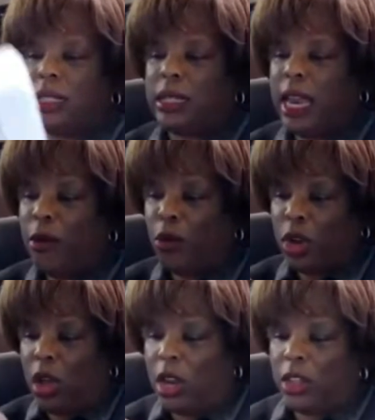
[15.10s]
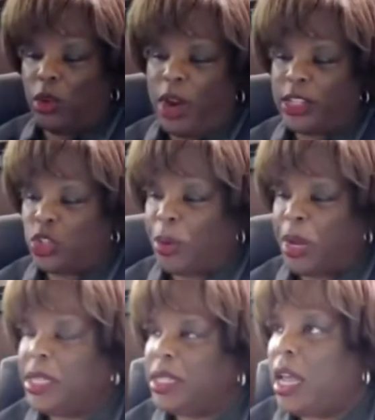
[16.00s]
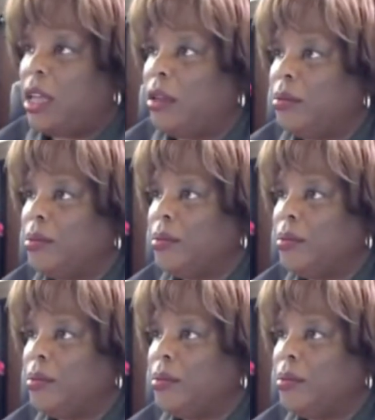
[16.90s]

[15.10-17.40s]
the state would call in the right to remain silent?